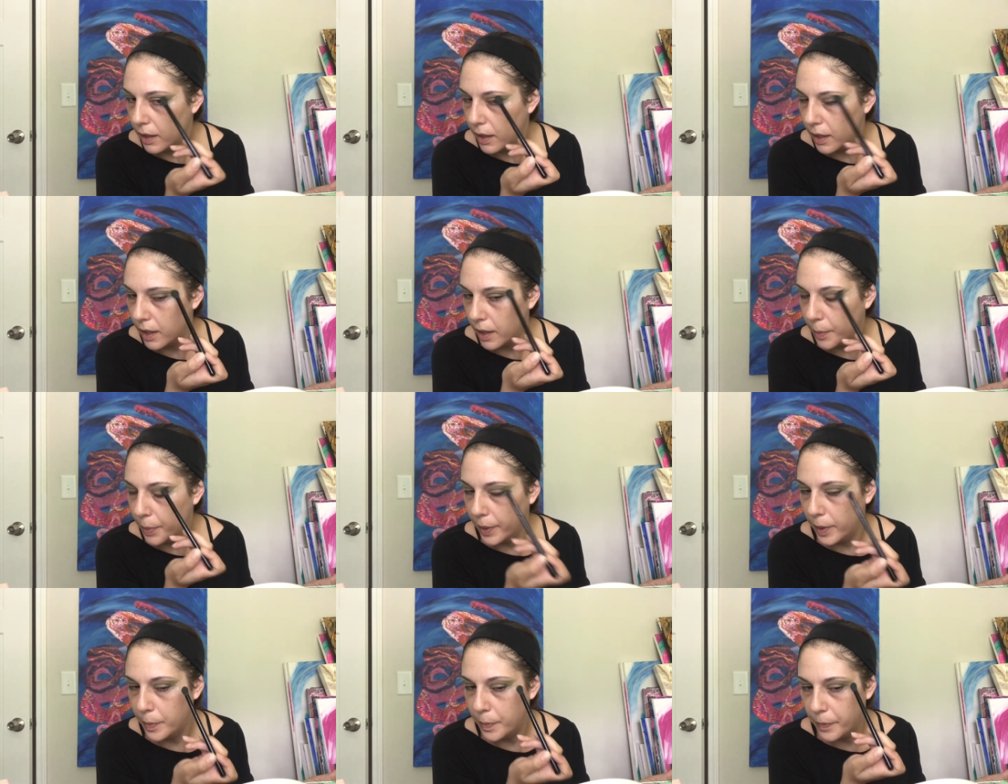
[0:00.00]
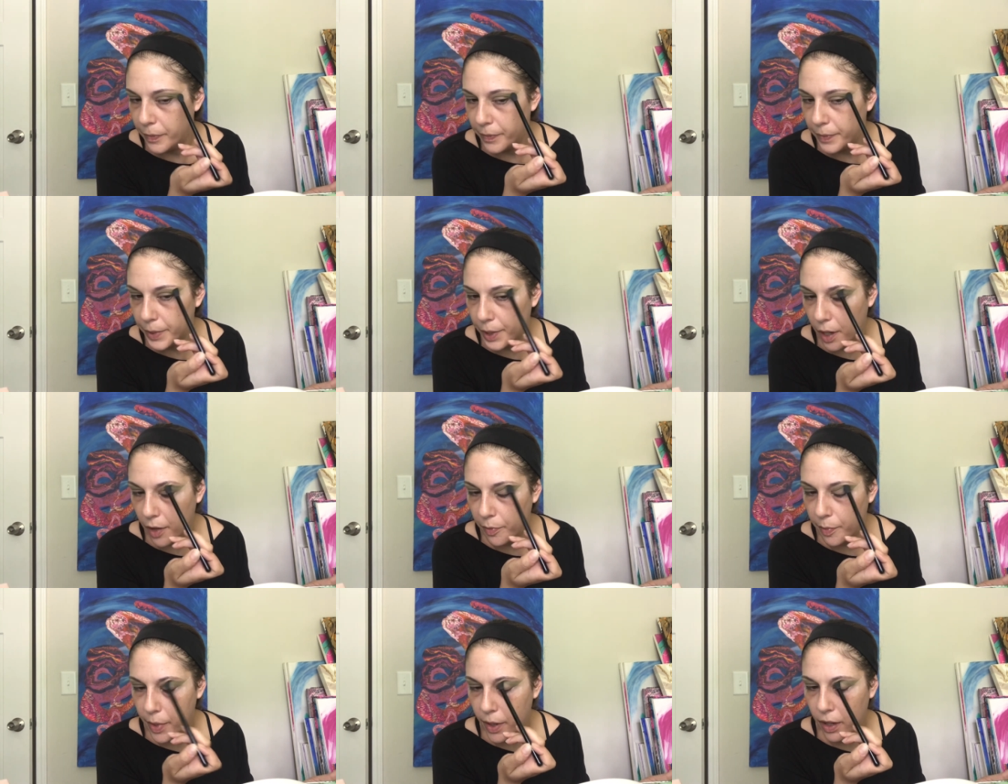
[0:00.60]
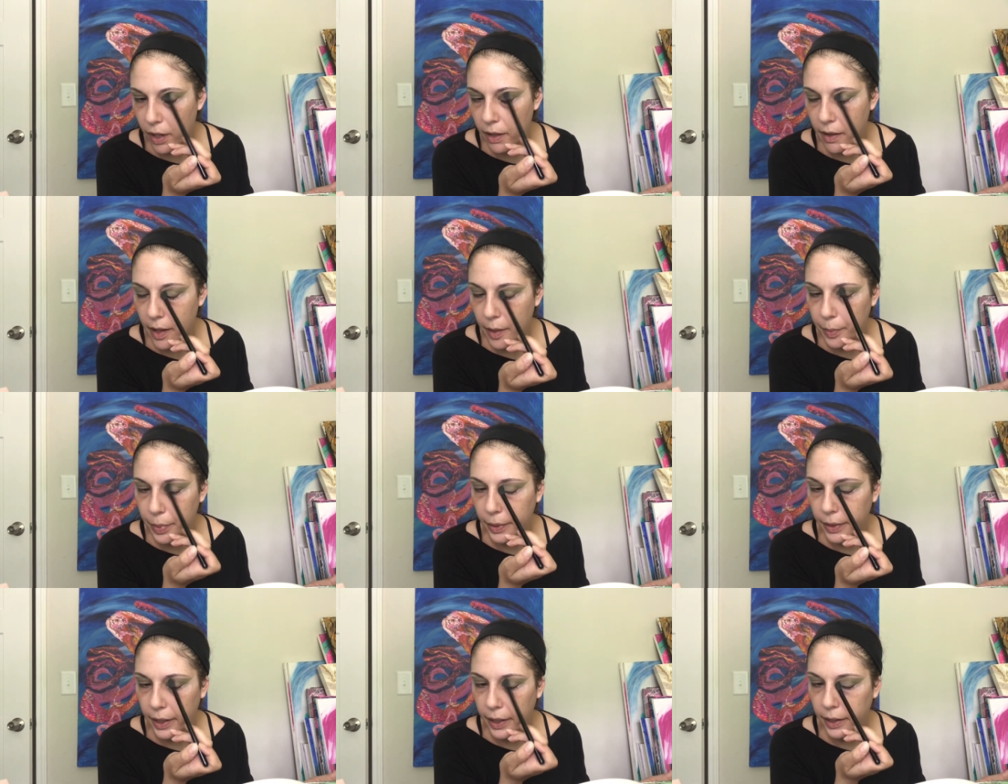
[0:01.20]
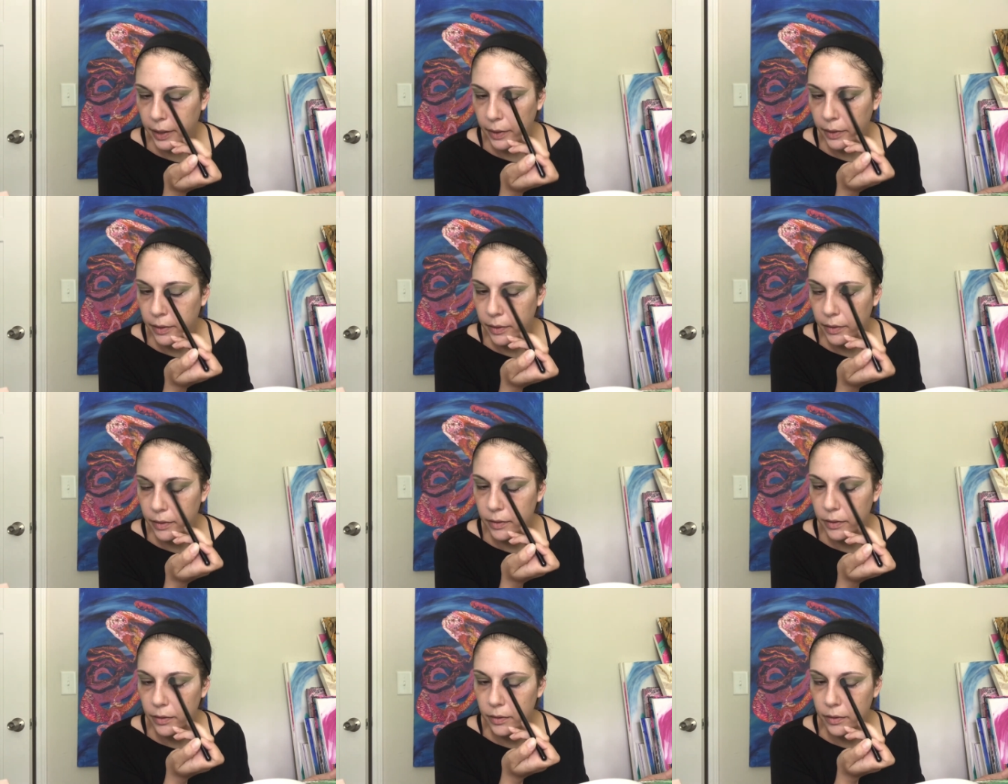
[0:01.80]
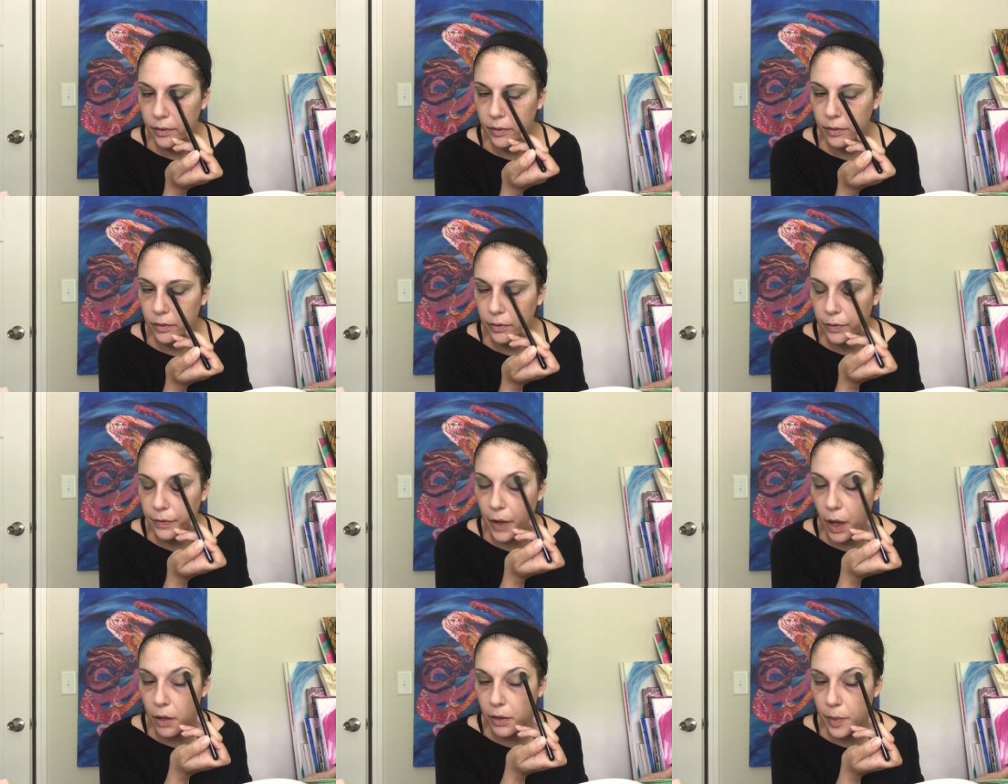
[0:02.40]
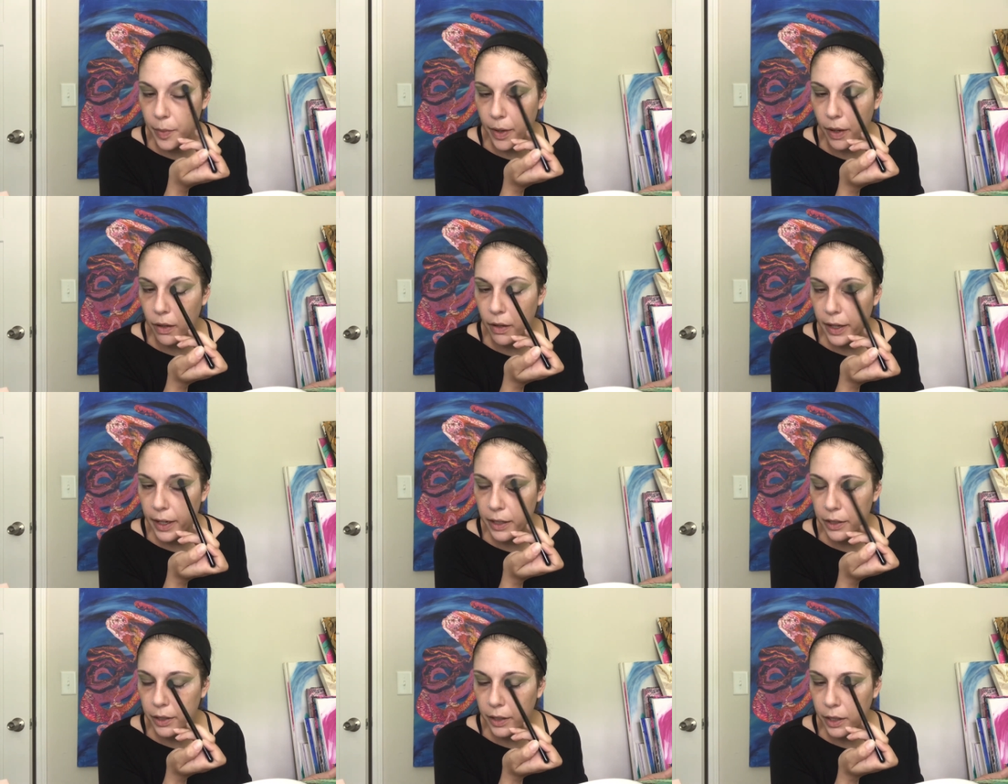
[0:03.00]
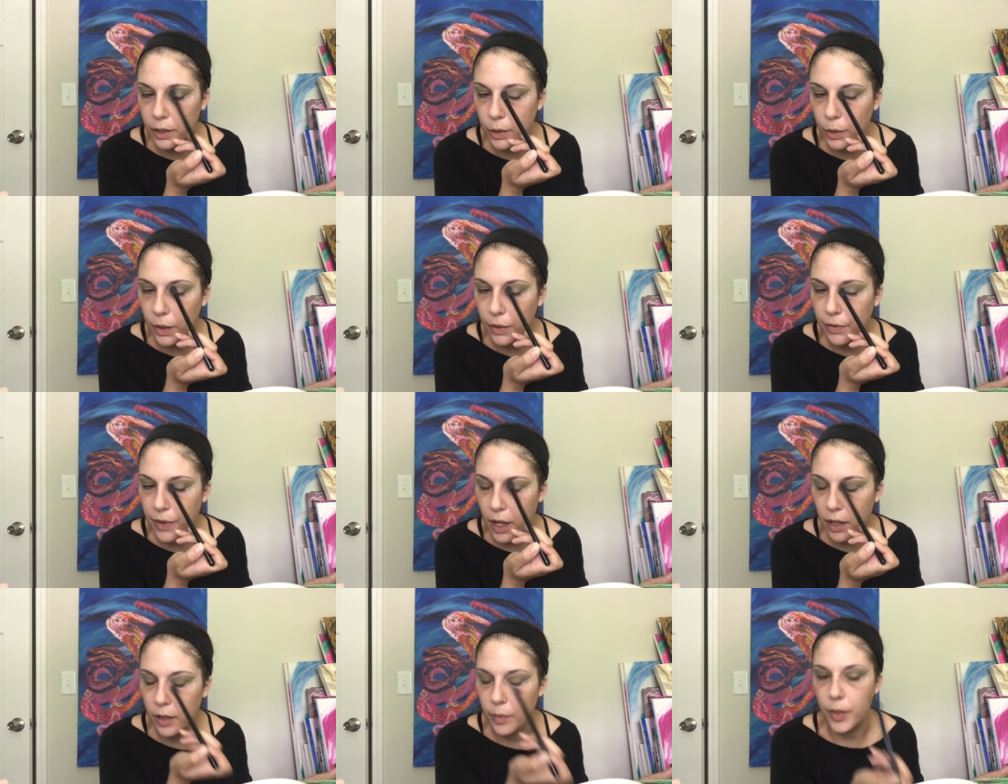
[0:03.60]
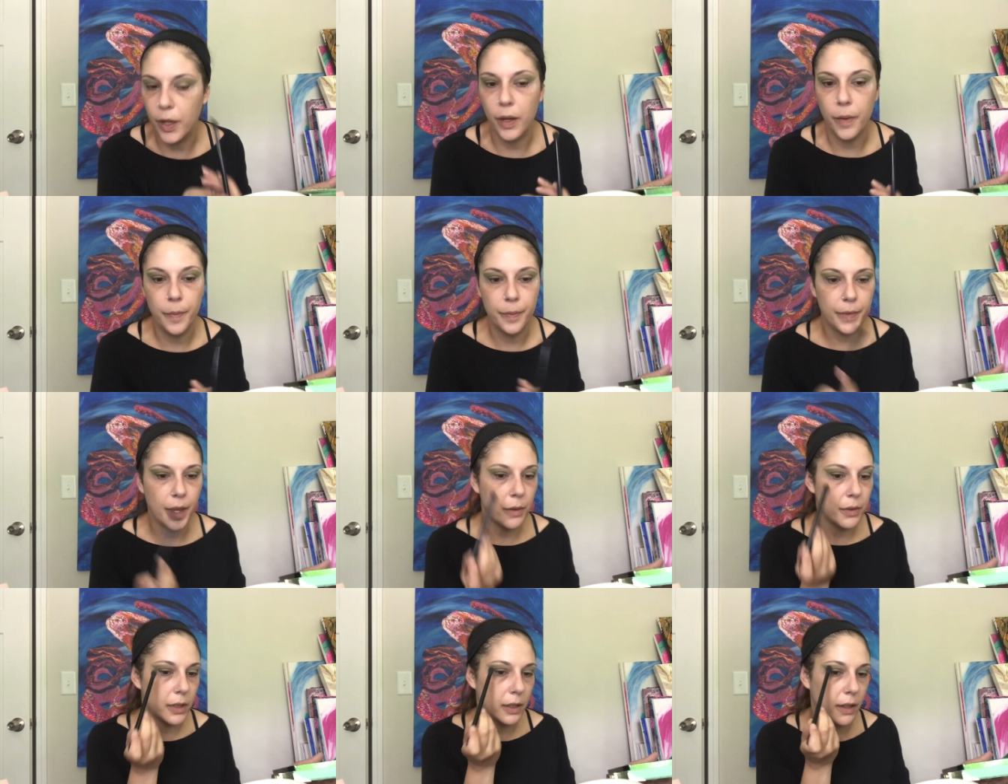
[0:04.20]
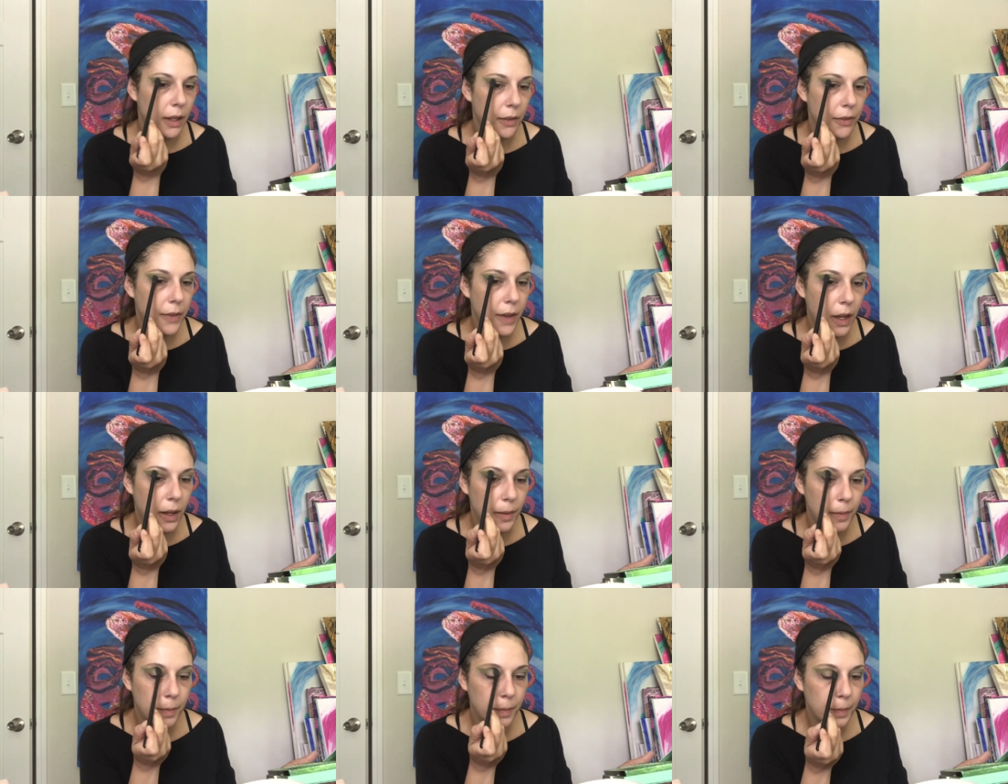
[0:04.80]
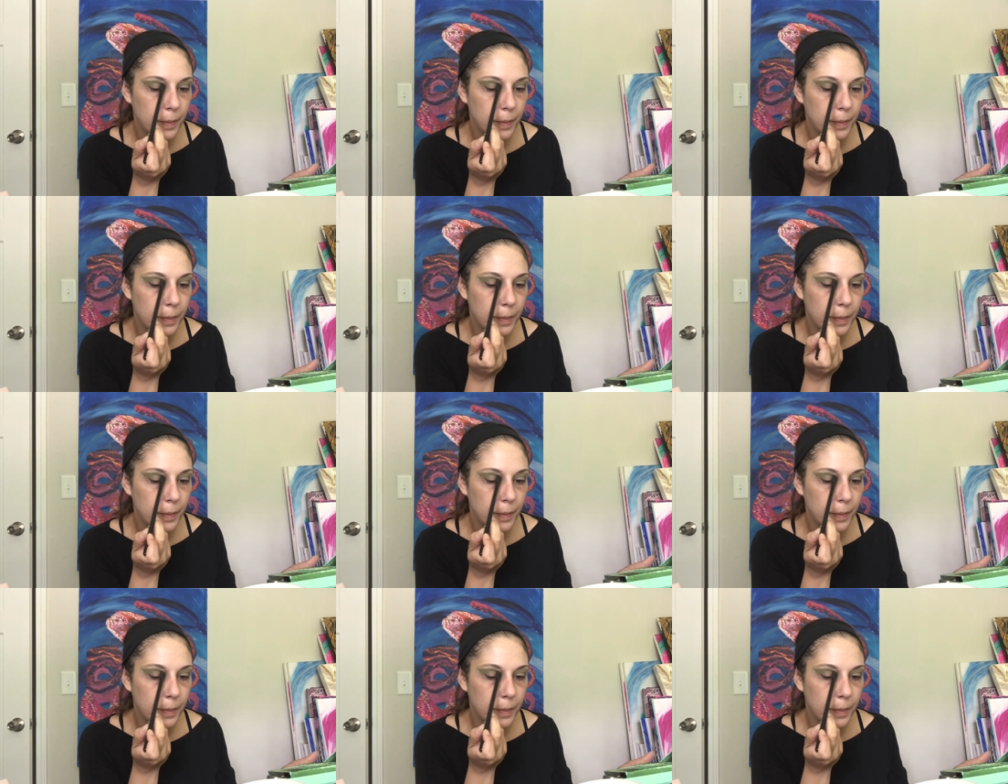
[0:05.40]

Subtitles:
I played softball. I played volleyball. I actually enjoyed volleyball. That was a lot of fun.